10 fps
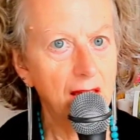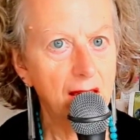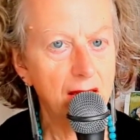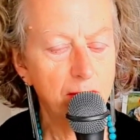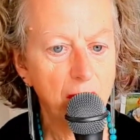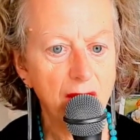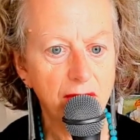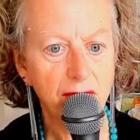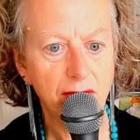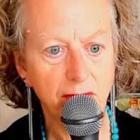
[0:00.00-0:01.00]
uh,
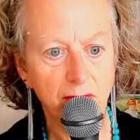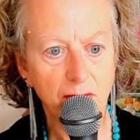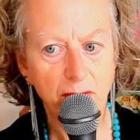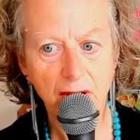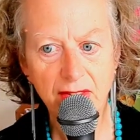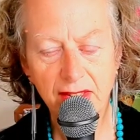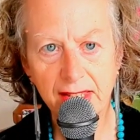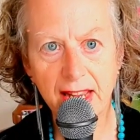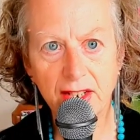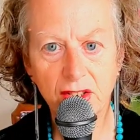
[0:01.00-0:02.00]
both
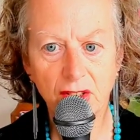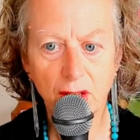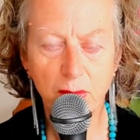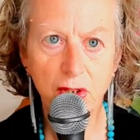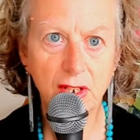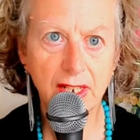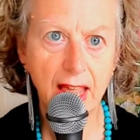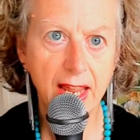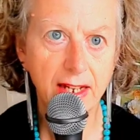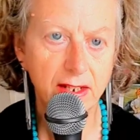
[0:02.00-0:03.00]
brothers had to
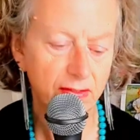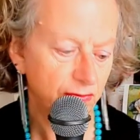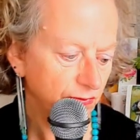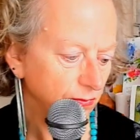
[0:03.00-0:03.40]
communicate if